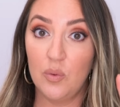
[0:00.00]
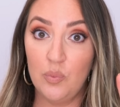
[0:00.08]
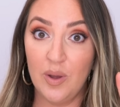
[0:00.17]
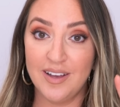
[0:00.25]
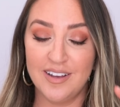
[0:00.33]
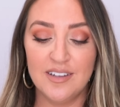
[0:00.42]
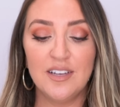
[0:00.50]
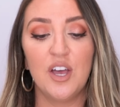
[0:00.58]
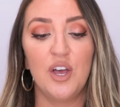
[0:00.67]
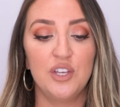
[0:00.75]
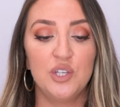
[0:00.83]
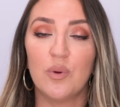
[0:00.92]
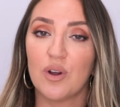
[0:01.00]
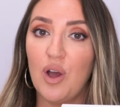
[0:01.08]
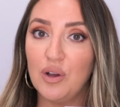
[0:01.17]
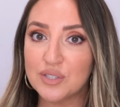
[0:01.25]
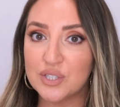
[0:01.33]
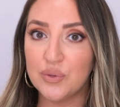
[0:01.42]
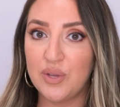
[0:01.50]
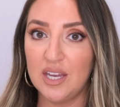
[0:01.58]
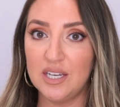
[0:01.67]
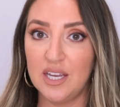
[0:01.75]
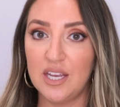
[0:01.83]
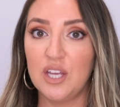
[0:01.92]
Well, you are also
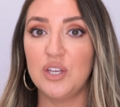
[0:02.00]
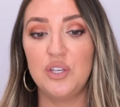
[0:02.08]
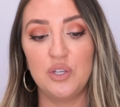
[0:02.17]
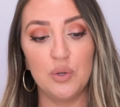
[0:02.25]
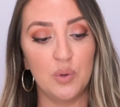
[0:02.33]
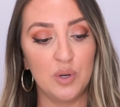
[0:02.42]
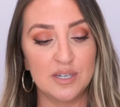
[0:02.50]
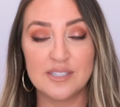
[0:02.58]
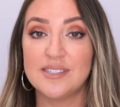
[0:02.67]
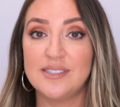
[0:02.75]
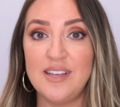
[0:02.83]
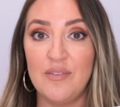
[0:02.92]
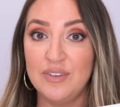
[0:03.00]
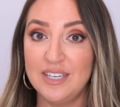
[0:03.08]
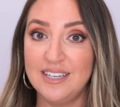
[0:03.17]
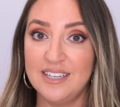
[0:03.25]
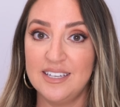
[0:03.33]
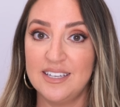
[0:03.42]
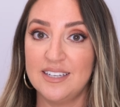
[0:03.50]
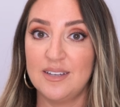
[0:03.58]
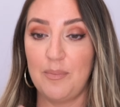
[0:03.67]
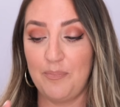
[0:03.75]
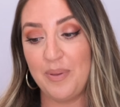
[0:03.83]
getting your 70